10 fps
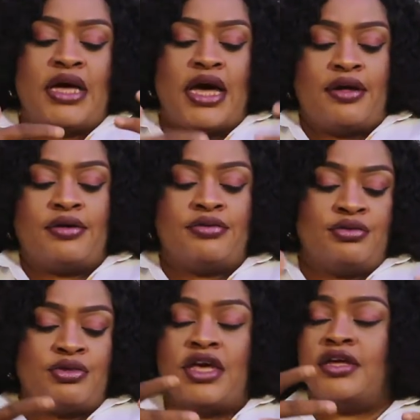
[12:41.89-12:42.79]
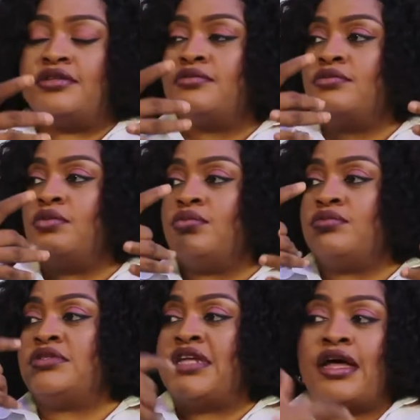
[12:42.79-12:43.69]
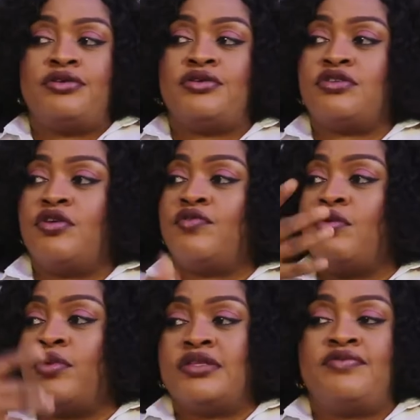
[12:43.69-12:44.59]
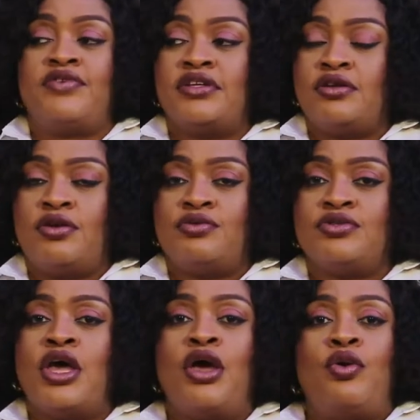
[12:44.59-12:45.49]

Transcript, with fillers: how you can style yourself or wear different clothes.